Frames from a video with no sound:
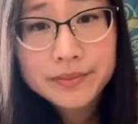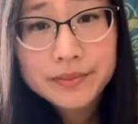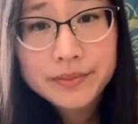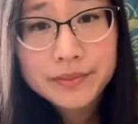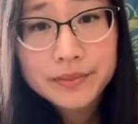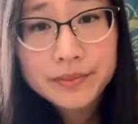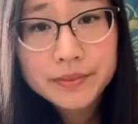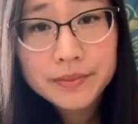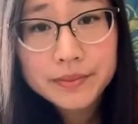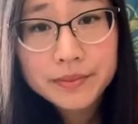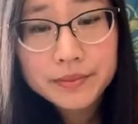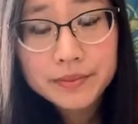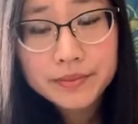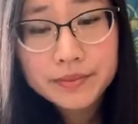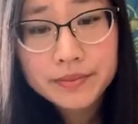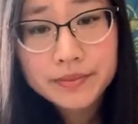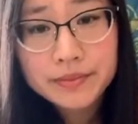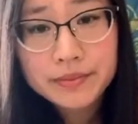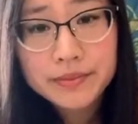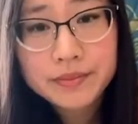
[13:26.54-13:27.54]

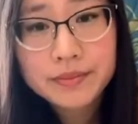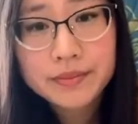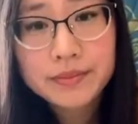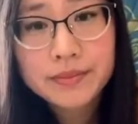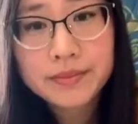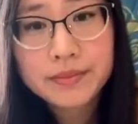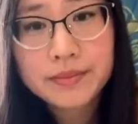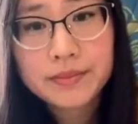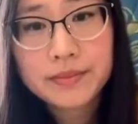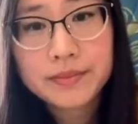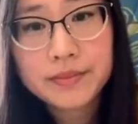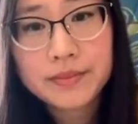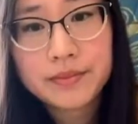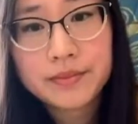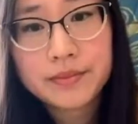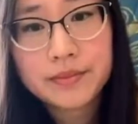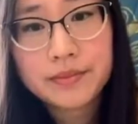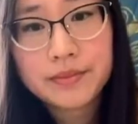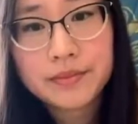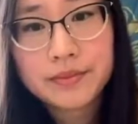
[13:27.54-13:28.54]

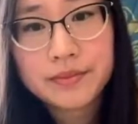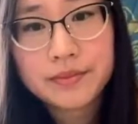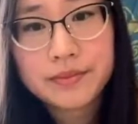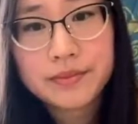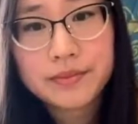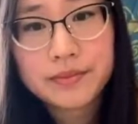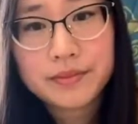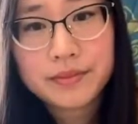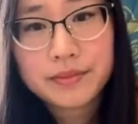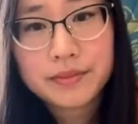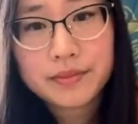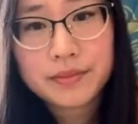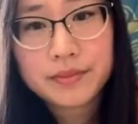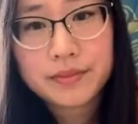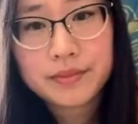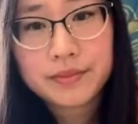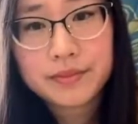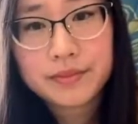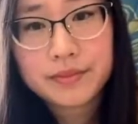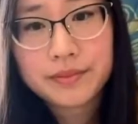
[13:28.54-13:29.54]

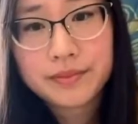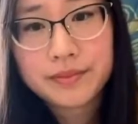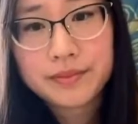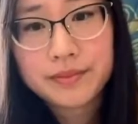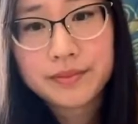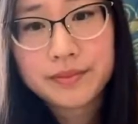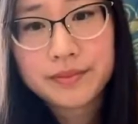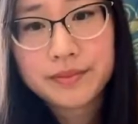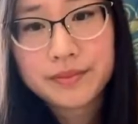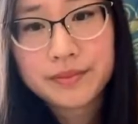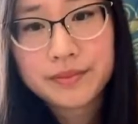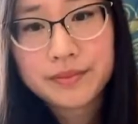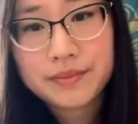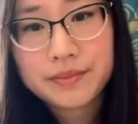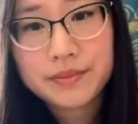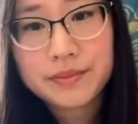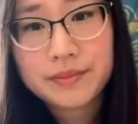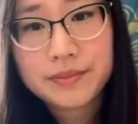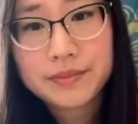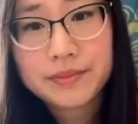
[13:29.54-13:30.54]

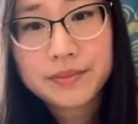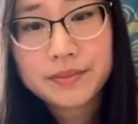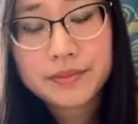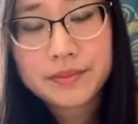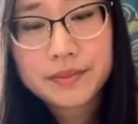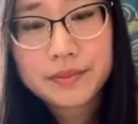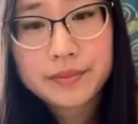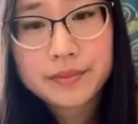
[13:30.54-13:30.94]
[no speech]